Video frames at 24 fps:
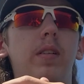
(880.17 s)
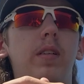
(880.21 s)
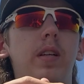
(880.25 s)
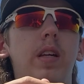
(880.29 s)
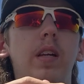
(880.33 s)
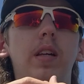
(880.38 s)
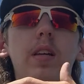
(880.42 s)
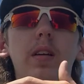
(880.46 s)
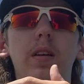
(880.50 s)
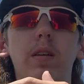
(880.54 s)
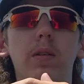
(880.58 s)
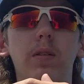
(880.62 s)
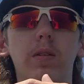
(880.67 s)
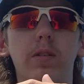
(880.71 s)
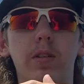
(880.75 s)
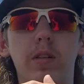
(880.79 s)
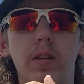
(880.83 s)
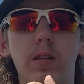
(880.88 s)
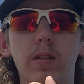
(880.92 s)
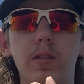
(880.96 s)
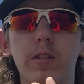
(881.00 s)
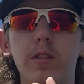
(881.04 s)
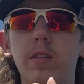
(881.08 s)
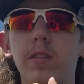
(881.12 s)
He didn't go to
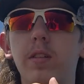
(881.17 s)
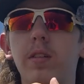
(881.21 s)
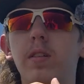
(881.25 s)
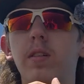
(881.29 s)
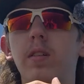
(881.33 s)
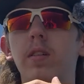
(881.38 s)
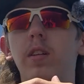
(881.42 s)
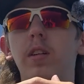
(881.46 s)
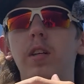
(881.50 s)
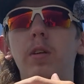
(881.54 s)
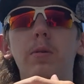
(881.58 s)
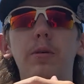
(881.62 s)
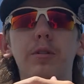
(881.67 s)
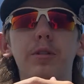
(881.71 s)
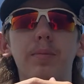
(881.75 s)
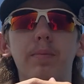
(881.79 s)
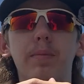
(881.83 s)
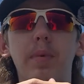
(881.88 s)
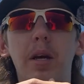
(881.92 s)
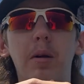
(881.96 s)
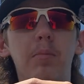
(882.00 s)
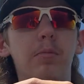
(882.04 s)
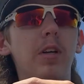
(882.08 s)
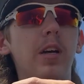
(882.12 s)
church. He wasn't
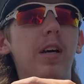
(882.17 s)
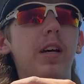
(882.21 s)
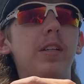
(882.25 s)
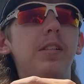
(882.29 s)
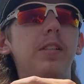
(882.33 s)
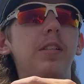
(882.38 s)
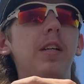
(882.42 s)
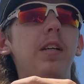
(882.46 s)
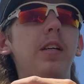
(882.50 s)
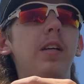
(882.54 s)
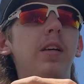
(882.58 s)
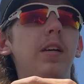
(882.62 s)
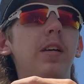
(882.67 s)
baptized.